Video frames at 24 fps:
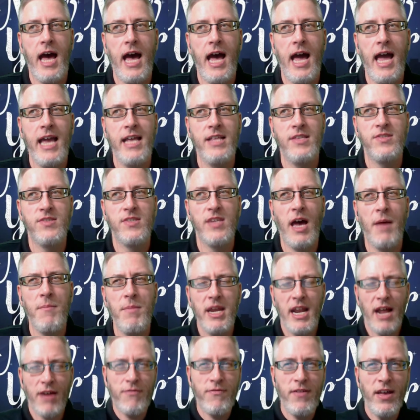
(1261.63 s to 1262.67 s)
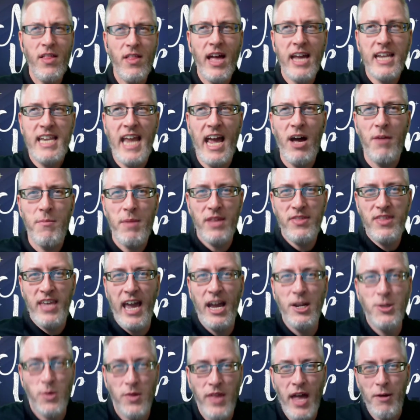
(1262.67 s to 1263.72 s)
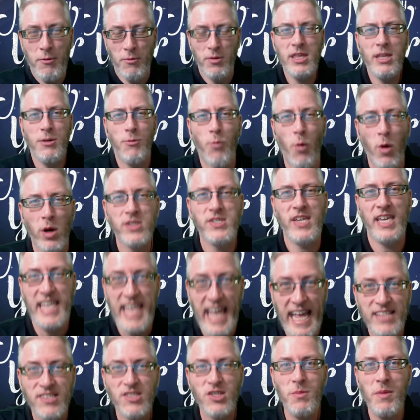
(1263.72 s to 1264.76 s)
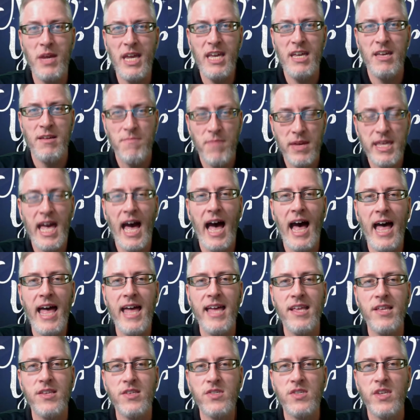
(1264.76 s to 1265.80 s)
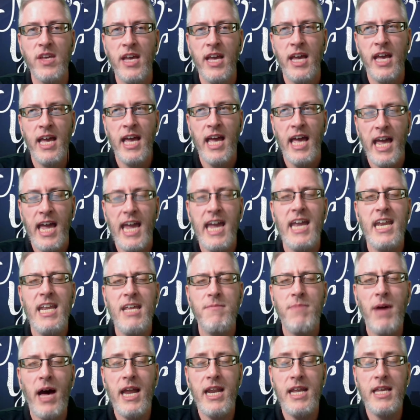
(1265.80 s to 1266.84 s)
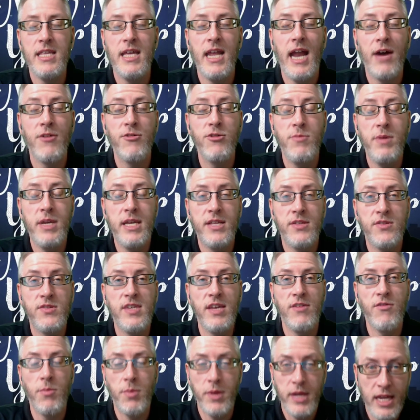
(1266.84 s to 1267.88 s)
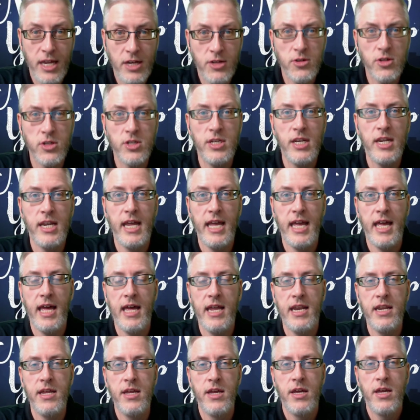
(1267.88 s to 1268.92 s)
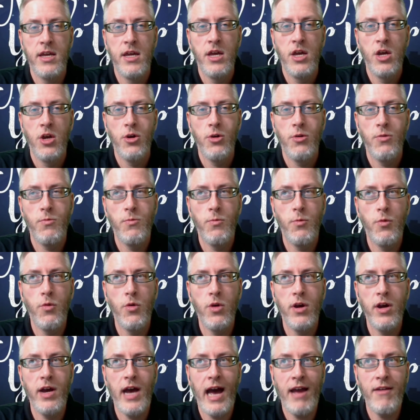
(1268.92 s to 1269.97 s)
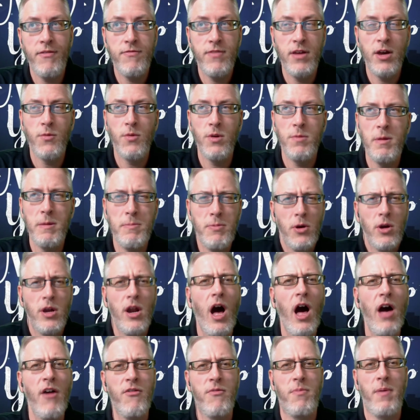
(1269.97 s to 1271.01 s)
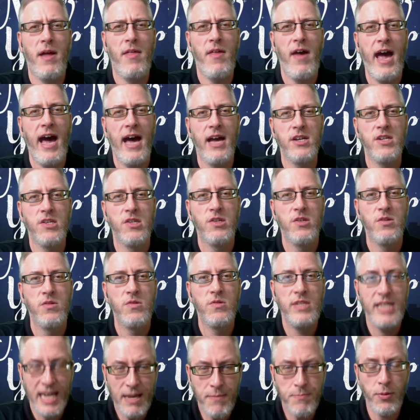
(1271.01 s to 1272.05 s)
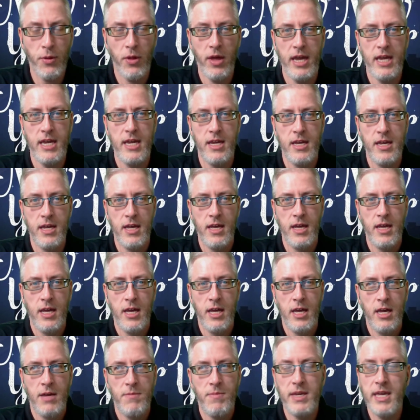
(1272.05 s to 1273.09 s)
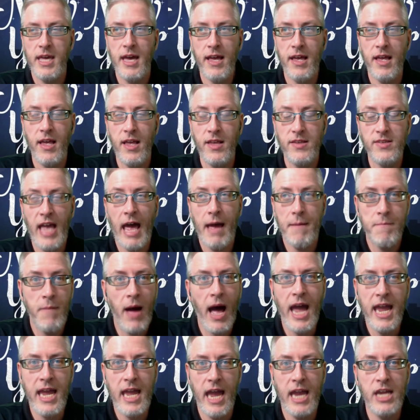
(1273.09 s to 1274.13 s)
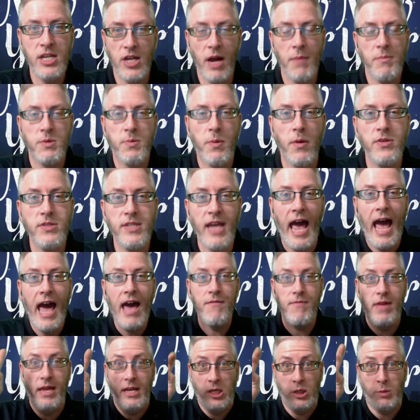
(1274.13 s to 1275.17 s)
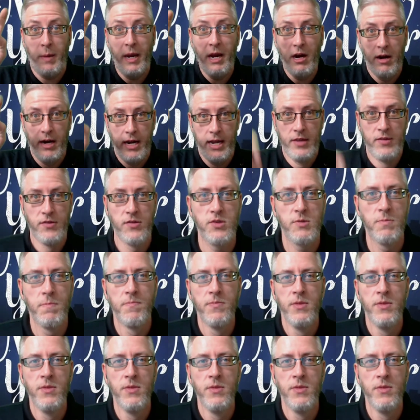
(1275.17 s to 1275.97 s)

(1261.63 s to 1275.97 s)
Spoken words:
I feel like now I'm at the age where that really works against me, because anybody that I would be conceivably interested in, I feel would be put off by that deeply. Because at my age, I'm supposed to have experience.